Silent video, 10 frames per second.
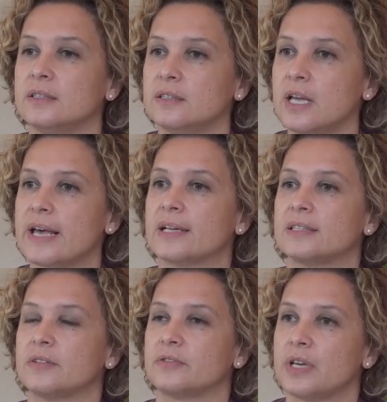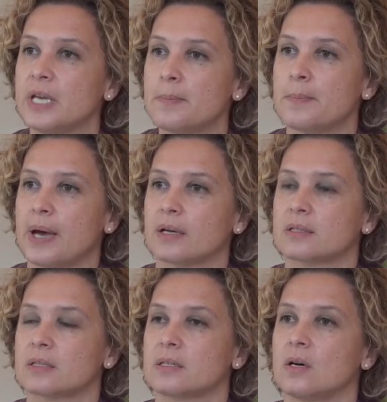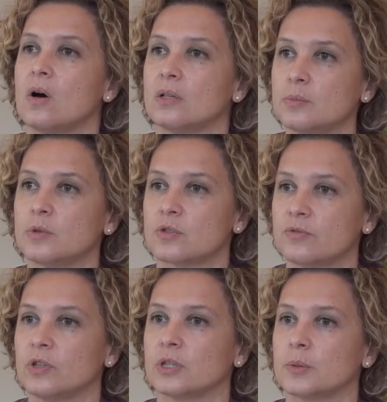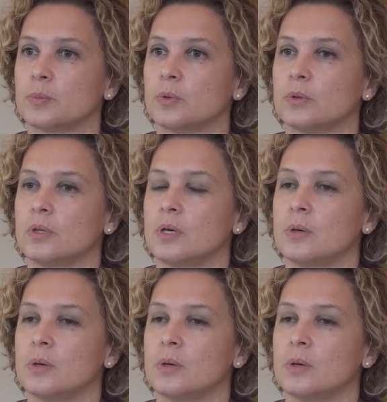negative impact on the most vulnerable,